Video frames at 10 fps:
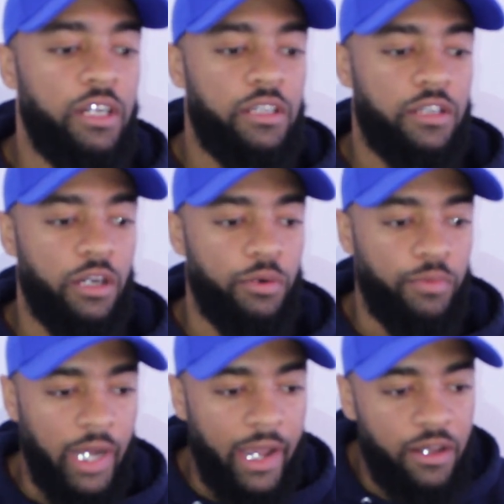
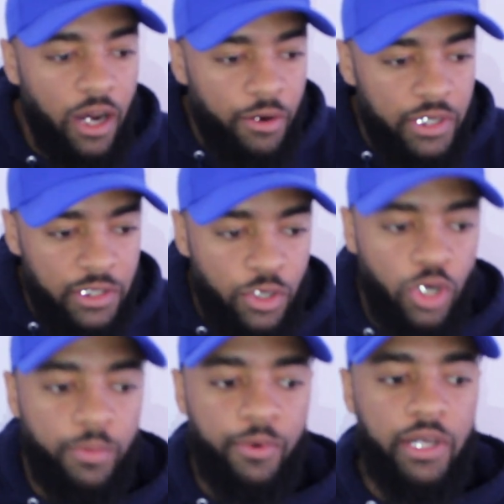So I always
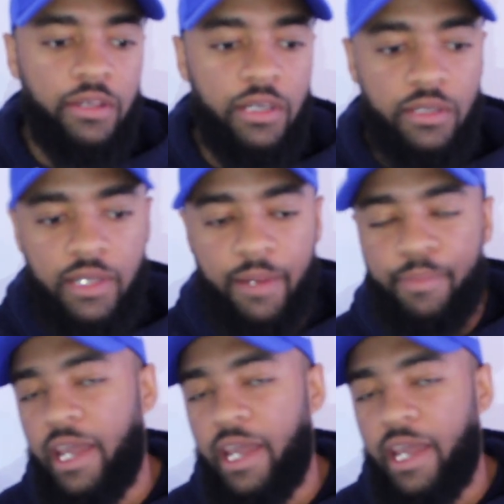incorporate things like